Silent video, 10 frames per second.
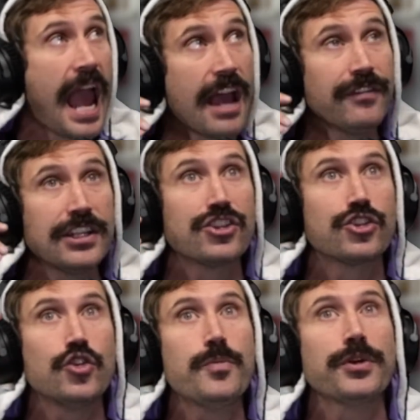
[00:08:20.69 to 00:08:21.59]
Having
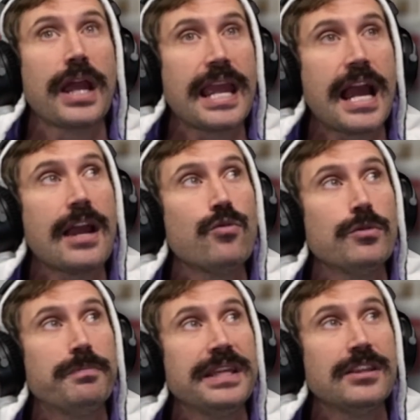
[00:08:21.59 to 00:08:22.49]
super AI
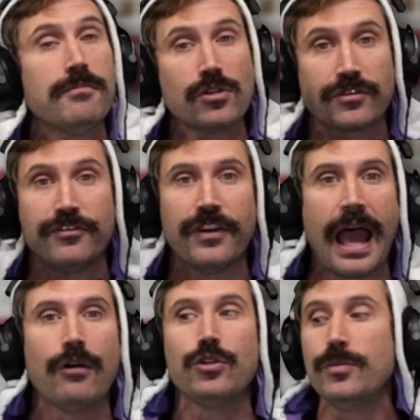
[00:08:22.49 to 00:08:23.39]
would be the most
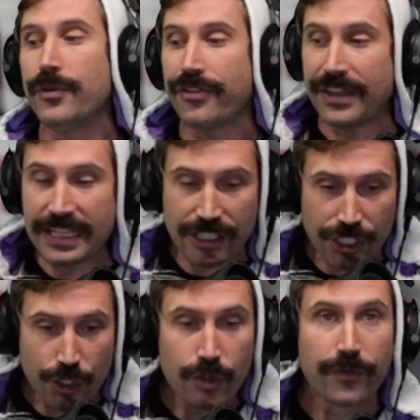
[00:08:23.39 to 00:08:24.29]
valuable thing in the
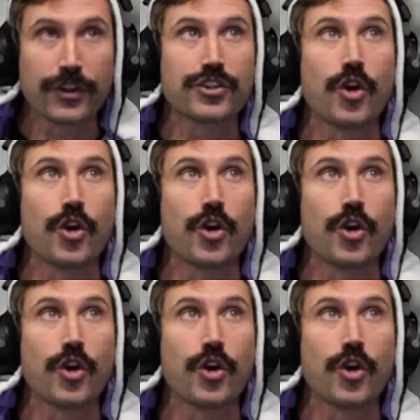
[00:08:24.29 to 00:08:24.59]
universe.